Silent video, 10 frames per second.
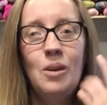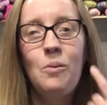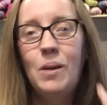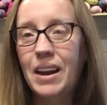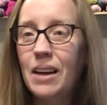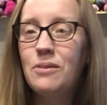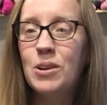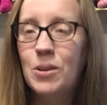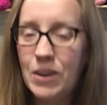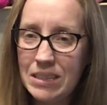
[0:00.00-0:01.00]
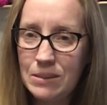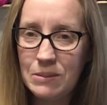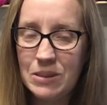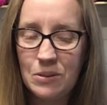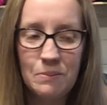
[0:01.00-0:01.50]
What I got for
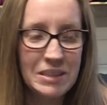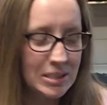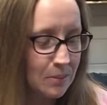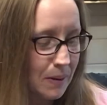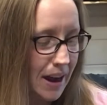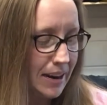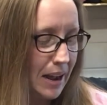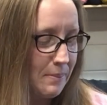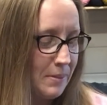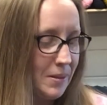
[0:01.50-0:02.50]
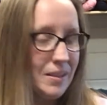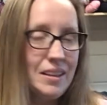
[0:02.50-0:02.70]
Christmas from Mr. Pineapple.